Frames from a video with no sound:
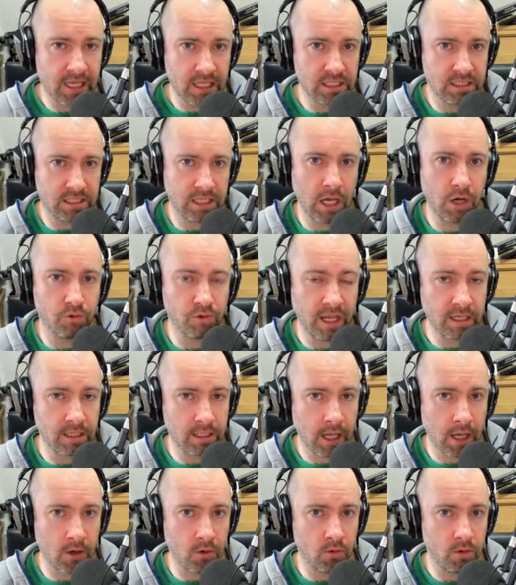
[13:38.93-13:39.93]
I could sell
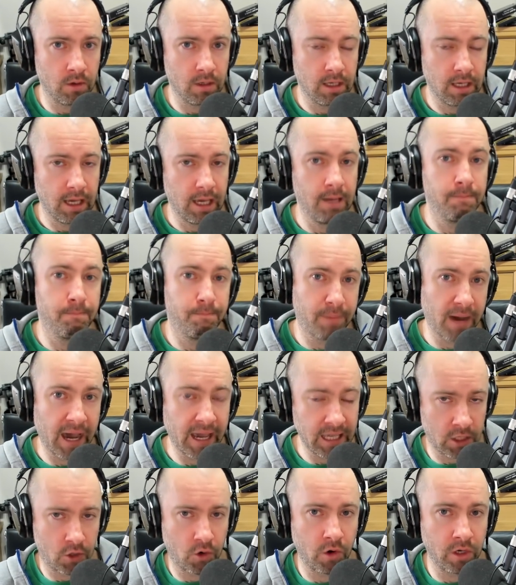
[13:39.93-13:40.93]
right now and
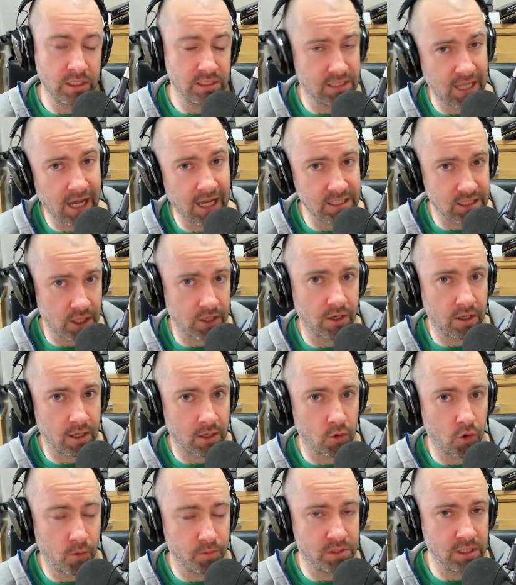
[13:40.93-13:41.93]
buy coins. That's
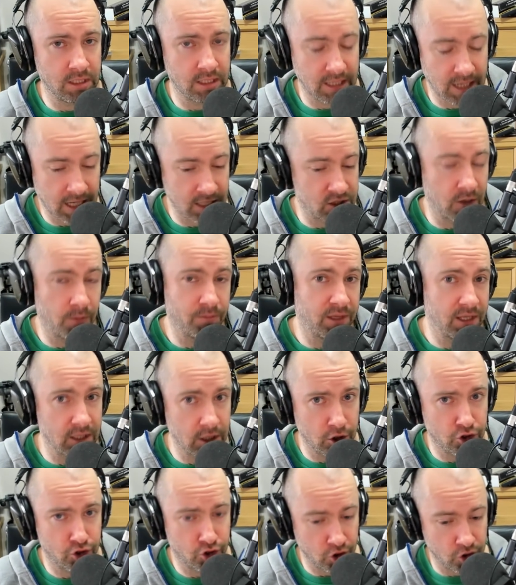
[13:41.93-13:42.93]
another option, and that's
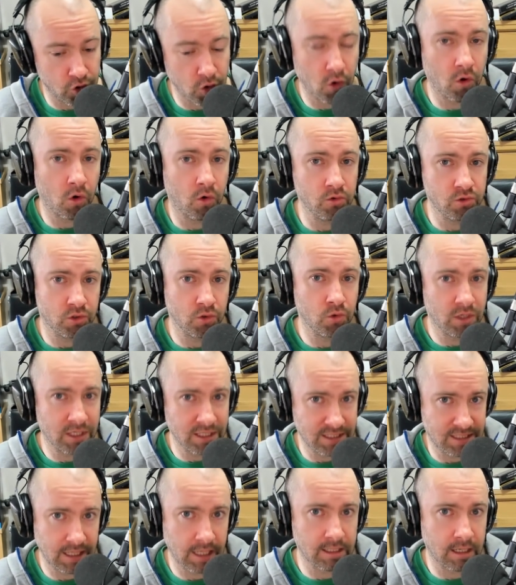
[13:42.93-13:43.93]
something you should also
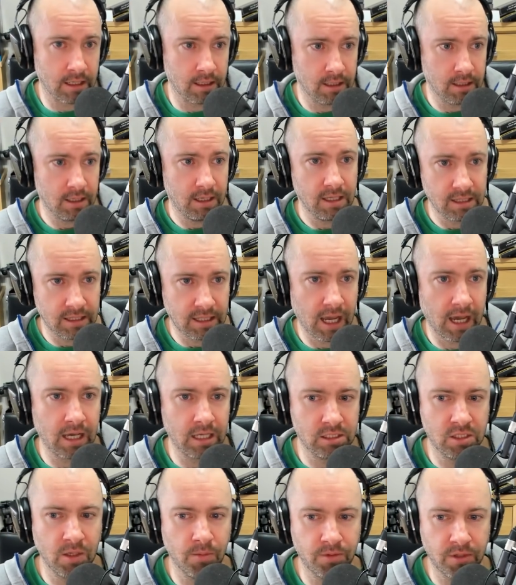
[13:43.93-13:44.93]
consider.
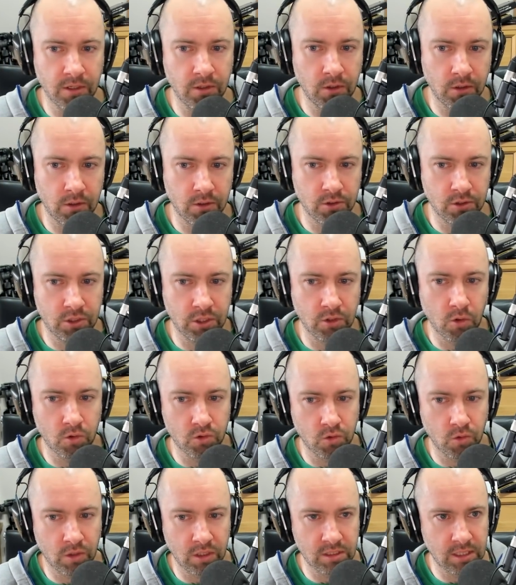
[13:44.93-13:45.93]
That is something you should
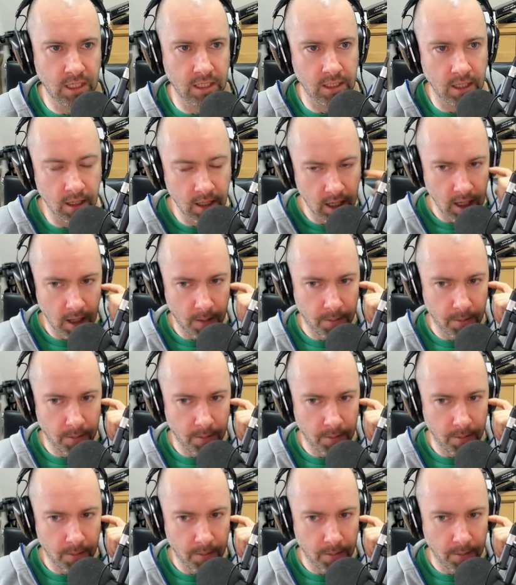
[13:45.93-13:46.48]
also consider.